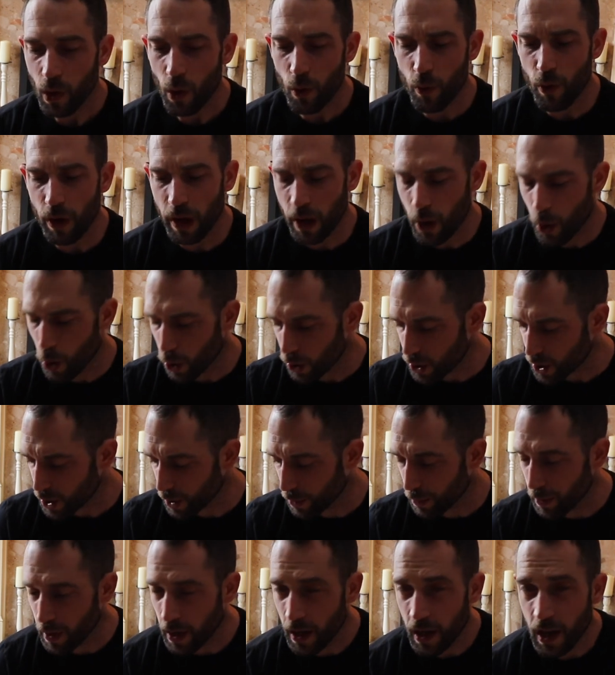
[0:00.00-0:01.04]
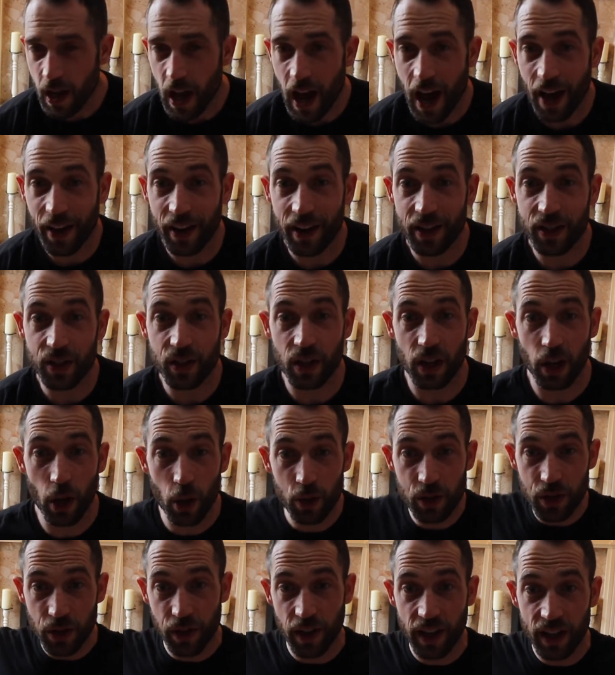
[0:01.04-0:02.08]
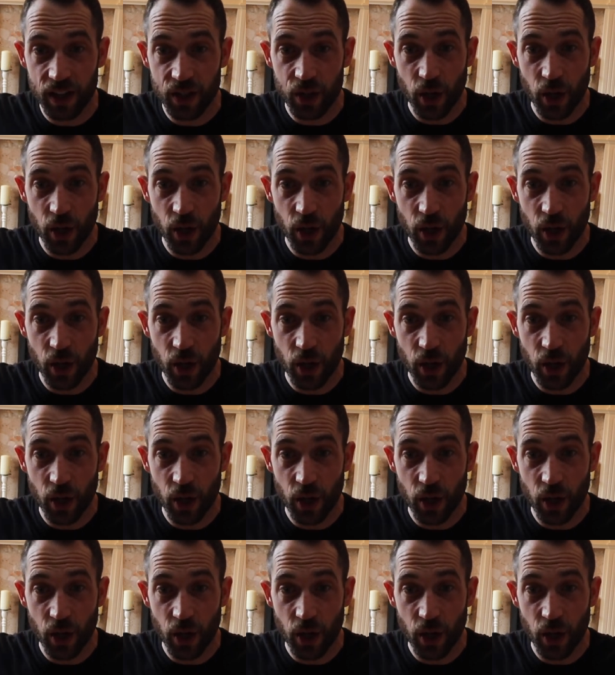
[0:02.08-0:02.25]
Really awesome. And there's loads of things,